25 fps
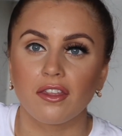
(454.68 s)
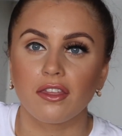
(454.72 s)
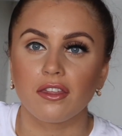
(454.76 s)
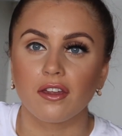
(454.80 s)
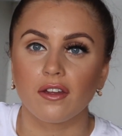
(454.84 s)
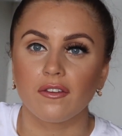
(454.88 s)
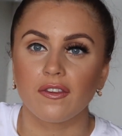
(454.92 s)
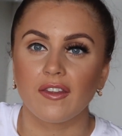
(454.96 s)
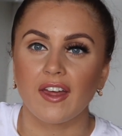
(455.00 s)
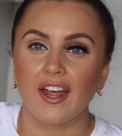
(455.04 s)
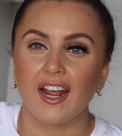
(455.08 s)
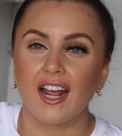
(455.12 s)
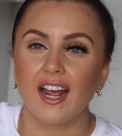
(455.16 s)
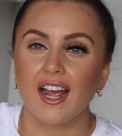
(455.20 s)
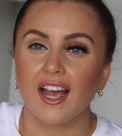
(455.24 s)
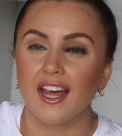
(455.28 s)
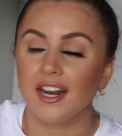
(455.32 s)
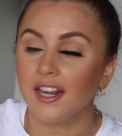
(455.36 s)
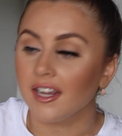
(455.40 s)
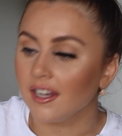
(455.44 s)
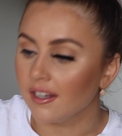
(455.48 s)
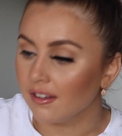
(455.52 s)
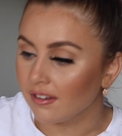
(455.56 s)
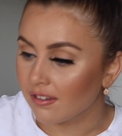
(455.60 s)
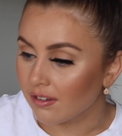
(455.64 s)
third layer and
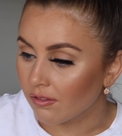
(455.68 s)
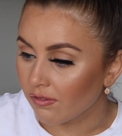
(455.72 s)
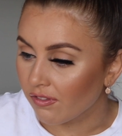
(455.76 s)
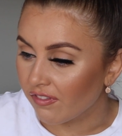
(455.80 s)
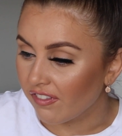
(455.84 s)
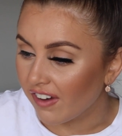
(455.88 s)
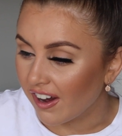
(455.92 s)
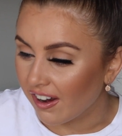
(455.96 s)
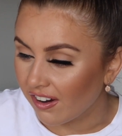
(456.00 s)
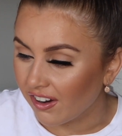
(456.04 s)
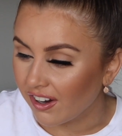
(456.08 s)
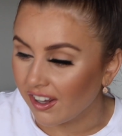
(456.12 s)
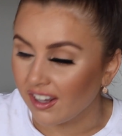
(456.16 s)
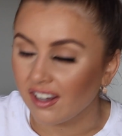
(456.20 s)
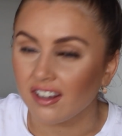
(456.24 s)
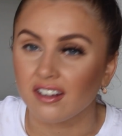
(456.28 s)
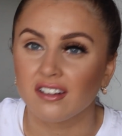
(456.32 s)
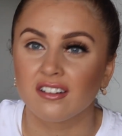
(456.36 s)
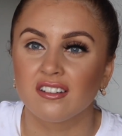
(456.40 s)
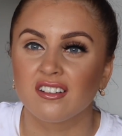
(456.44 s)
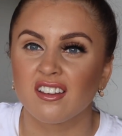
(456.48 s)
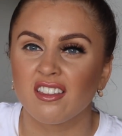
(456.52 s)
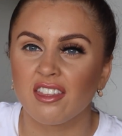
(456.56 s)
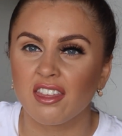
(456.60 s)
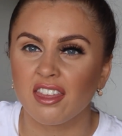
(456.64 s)
it is very
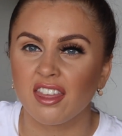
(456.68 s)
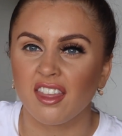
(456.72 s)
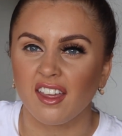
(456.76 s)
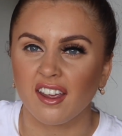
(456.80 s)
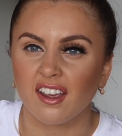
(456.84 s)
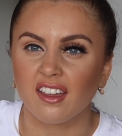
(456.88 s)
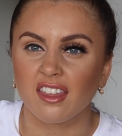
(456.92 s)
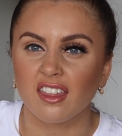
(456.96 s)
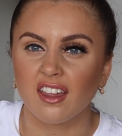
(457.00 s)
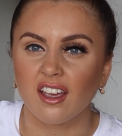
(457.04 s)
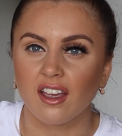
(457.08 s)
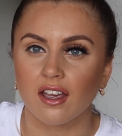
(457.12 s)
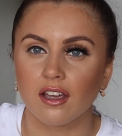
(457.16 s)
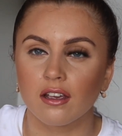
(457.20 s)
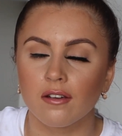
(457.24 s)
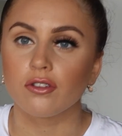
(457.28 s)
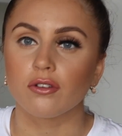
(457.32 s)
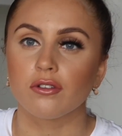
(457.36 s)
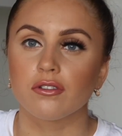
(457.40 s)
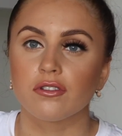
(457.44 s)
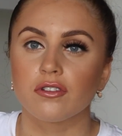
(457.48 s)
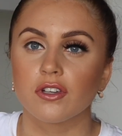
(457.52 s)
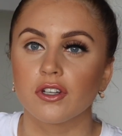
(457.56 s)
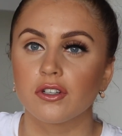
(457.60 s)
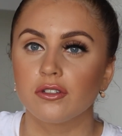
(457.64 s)
thick there. It's
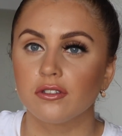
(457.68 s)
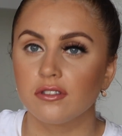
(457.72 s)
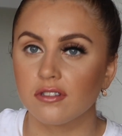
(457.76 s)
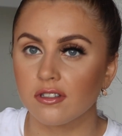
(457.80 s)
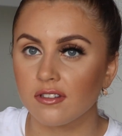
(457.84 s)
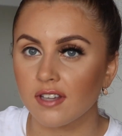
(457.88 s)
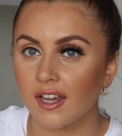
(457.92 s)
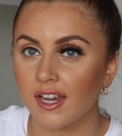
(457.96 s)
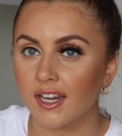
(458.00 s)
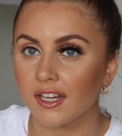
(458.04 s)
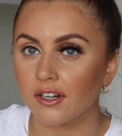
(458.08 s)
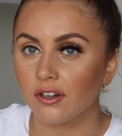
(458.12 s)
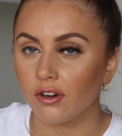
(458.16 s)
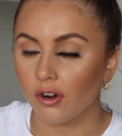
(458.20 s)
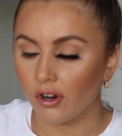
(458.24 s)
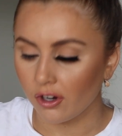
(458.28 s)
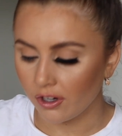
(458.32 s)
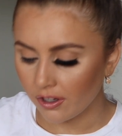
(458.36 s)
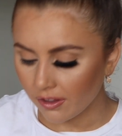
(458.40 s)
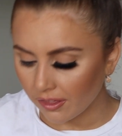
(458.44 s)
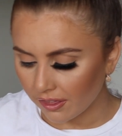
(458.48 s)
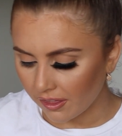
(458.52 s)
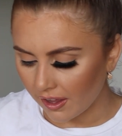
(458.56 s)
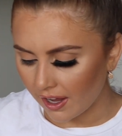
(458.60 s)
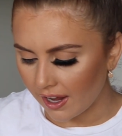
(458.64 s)
also good to take
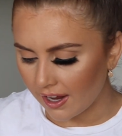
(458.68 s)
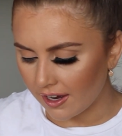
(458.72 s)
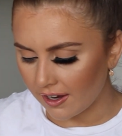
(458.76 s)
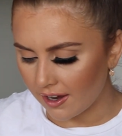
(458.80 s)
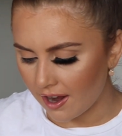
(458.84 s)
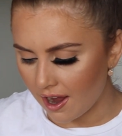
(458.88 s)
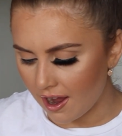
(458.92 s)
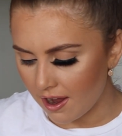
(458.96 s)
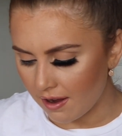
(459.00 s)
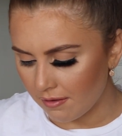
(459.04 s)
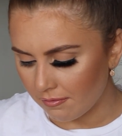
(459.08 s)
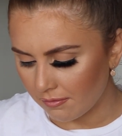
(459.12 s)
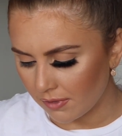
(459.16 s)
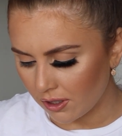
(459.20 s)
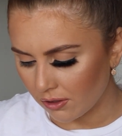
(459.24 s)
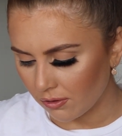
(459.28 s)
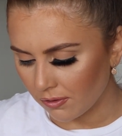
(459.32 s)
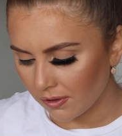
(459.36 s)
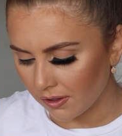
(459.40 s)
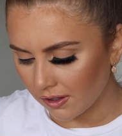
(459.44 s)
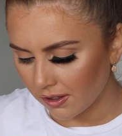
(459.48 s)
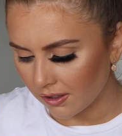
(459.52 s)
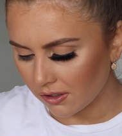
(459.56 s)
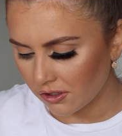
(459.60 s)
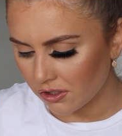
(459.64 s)
note that I'll
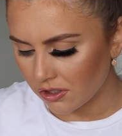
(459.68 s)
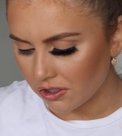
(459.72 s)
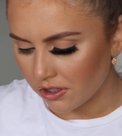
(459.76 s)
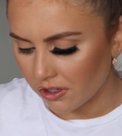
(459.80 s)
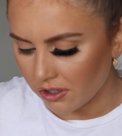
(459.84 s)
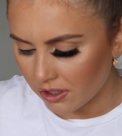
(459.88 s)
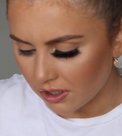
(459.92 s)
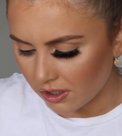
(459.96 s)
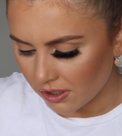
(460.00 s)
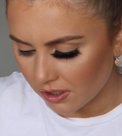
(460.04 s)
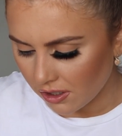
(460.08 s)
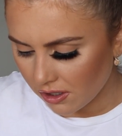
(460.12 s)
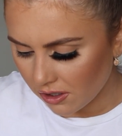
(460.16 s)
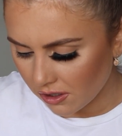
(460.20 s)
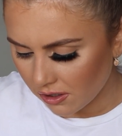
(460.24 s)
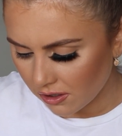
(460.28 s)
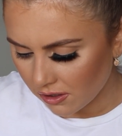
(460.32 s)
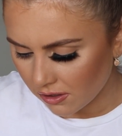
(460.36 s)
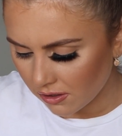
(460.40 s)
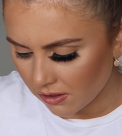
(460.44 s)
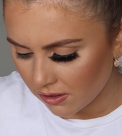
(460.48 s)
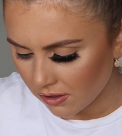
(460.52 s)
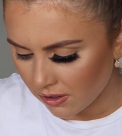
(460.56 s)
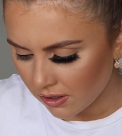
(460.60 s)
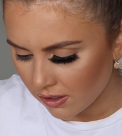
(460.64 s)
quickly show you.
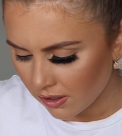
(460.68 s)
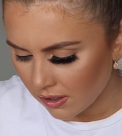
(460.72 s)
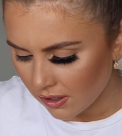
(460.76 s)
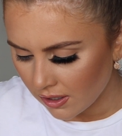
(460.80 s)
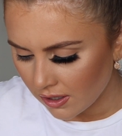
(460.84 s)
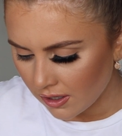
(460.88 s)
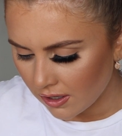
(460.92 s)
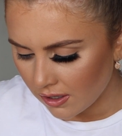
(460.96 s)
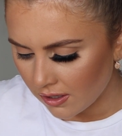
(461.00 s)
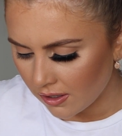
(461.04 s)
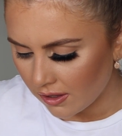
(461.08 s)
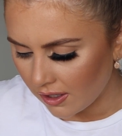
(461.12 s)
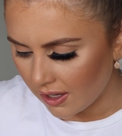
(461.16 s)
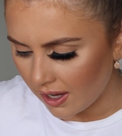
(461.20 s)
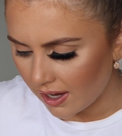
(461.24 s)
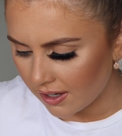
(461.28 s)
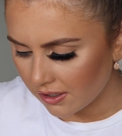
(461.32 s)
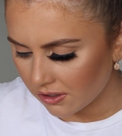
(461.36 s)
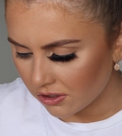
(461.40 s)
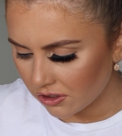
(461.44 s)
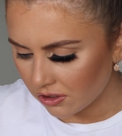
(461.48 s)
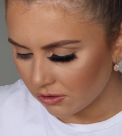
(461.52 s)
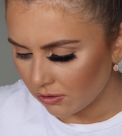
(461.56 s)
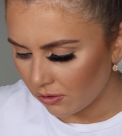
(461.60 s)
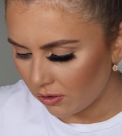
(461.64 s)
The
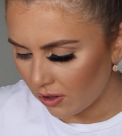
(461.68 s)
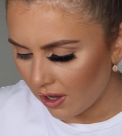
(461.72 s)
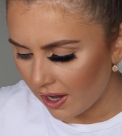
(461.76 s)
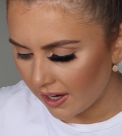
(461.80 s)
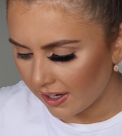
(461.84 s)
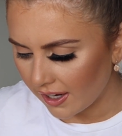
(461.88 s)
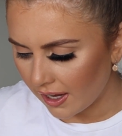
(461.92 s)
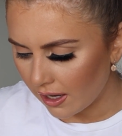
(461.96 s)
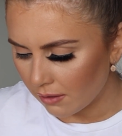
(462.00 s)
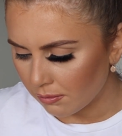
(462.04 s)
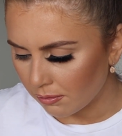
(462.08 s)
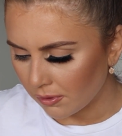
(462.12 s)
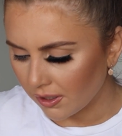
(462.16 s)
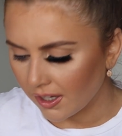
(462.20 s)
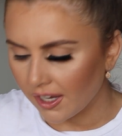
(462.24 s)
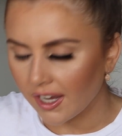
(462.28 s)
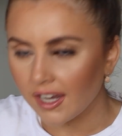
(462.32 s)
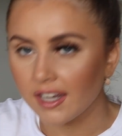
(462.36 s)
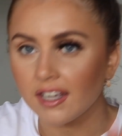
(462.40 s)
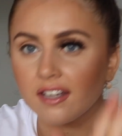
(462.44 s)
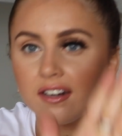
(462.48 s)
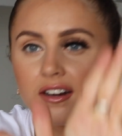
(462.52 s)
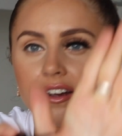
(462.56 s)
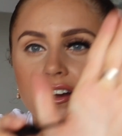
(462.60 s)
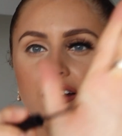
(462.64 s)
actual like
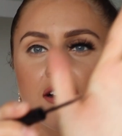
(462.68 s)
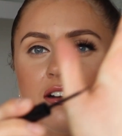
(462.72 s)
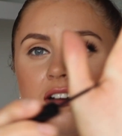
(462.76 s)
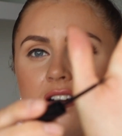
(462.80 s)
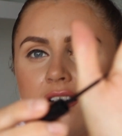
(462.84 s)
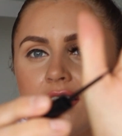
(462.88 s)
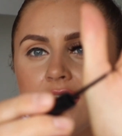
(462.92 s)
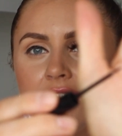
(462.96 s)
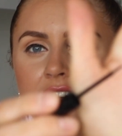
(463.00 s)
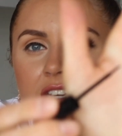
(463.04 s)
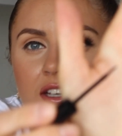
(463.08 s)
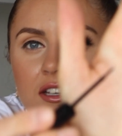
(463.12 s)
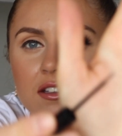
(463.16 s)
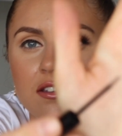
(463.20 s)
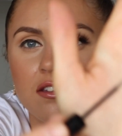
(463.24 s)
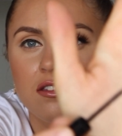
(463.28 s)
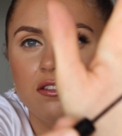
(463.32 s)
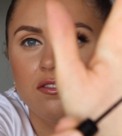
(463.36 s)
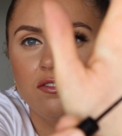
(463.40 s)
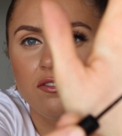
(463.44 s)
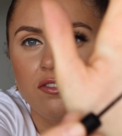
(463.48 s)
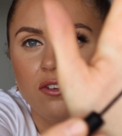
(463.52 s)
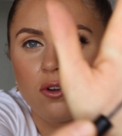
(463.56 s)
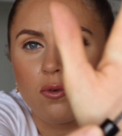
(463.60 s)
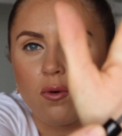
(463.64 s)
applicator is
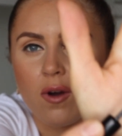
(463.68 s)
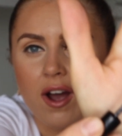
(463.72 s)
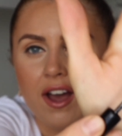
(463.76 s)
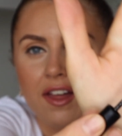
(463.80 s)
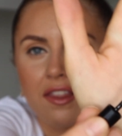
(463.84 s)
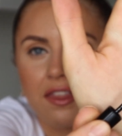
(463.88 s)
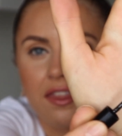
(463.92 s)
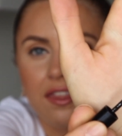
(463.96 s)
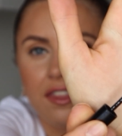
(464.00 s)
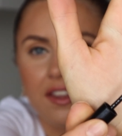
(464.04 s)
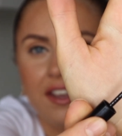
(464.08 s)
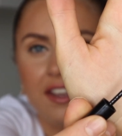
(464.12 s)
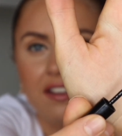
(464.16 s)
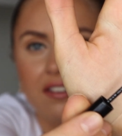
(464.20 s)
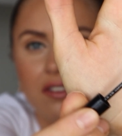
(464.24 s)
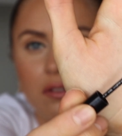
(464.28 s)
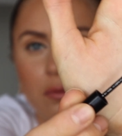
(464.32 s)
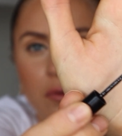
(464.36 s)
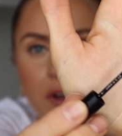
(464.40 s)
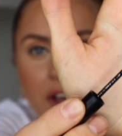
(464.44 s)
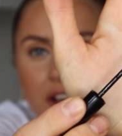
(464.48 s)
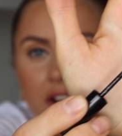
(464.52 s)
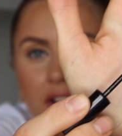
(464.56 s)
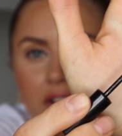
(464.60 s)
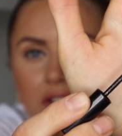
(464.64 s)
quite thick as
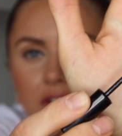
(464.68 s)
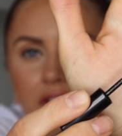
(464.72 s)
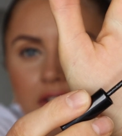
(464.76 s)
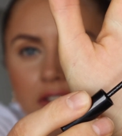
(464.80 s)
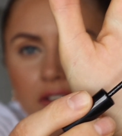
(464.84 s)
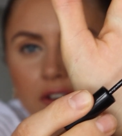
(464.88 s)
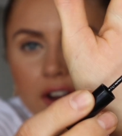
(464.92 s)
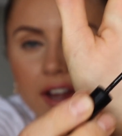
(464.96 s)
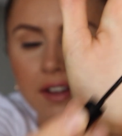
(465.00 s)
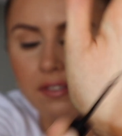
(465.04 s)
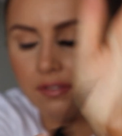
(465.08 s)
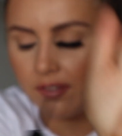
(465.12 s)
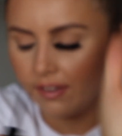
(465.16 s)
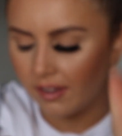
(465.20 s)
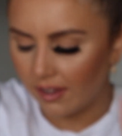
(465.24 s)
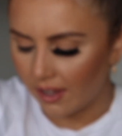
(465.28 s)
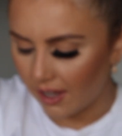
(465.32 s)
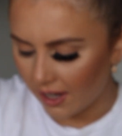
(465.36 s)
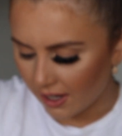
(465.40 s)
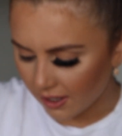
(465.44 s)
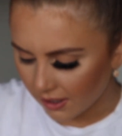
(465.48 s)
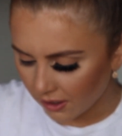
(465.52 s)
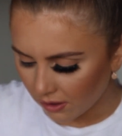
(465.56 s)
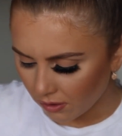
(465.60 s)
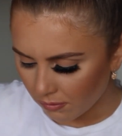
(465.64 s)
well, so I feel
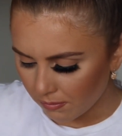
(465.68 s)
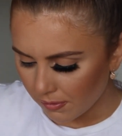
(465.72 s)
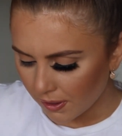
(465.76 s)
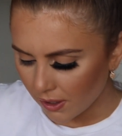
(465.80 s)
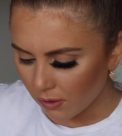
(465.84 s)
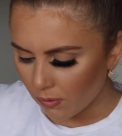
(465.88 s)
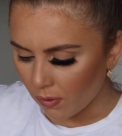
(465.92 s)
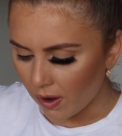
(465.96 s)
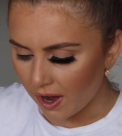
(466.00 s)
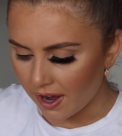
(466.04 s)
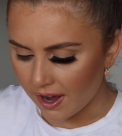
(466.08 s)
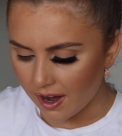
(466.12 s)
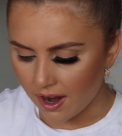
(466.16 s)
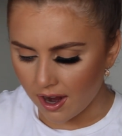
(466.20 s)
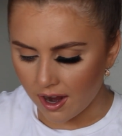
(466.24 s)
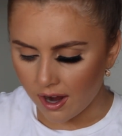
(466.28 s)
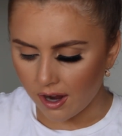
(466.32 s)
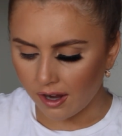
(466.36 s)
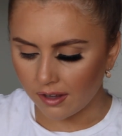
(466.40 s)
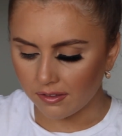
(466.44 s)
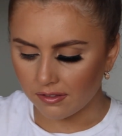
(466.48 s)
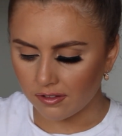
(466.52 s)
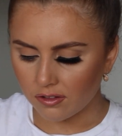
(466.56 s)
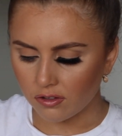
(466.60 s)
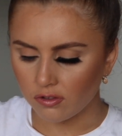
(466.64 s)
like it'd be quite
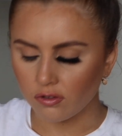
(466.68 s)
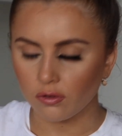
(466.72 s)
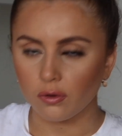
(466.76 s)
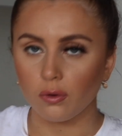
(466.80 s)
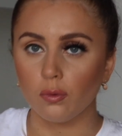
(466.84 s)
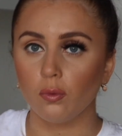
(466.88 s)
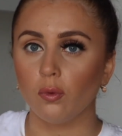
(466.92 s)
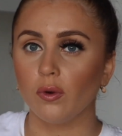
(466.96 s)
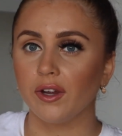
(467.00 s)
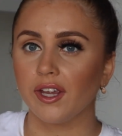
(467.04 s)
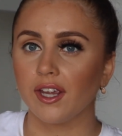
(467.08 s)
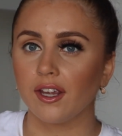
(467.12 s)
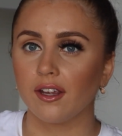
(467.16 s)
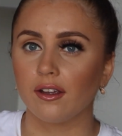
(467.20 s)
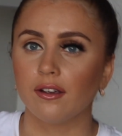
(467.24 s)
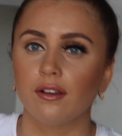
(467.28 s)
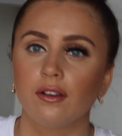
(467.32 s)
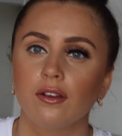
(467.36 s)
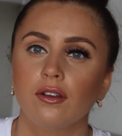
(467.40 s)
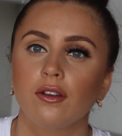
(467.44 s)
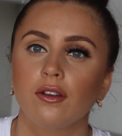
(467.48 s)
hard to do a wing